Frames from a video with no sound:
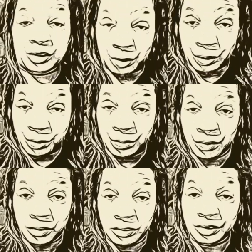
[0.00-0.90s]
you're
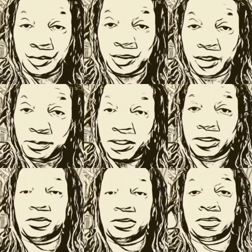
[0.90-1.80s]
gonna be
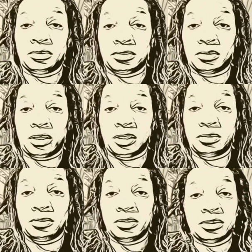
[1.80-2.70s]
there. Okay.
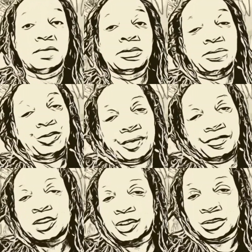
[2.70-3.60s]
Sometimes you have to
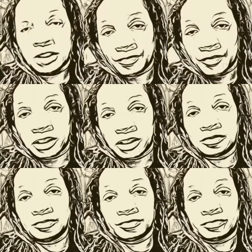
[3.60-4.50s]
show tough love,
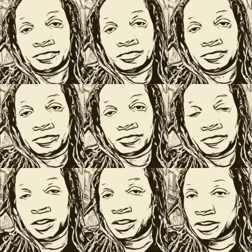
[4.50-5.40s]

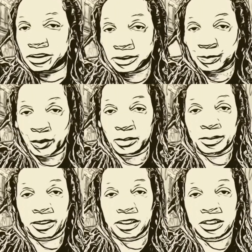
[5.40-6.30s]
and that's just point
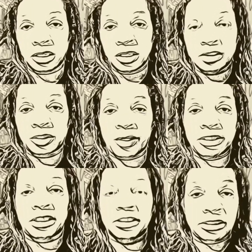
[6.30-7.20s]
blank. So as
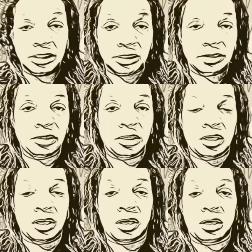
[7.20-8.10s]
I said,
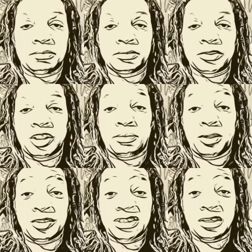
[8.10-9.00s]
to the
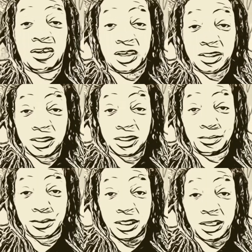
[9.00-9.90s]
parents that are dealing
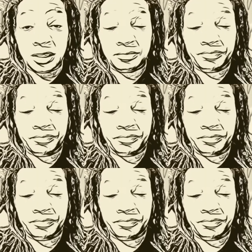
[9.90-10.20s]
with that,